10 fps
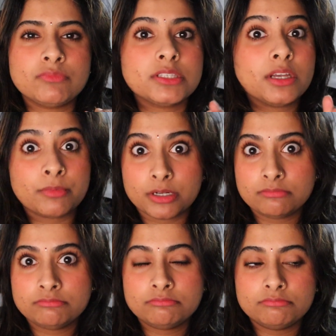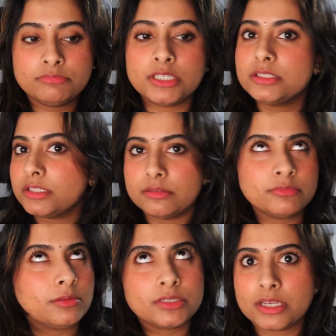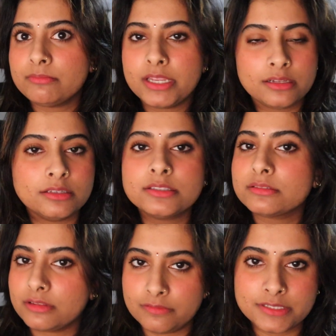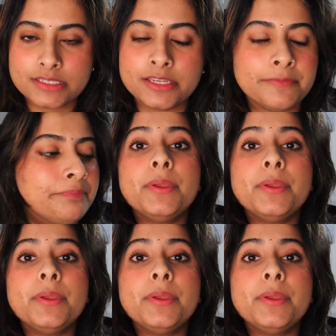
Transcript: summer because, you know, summertime anklets, love to see it.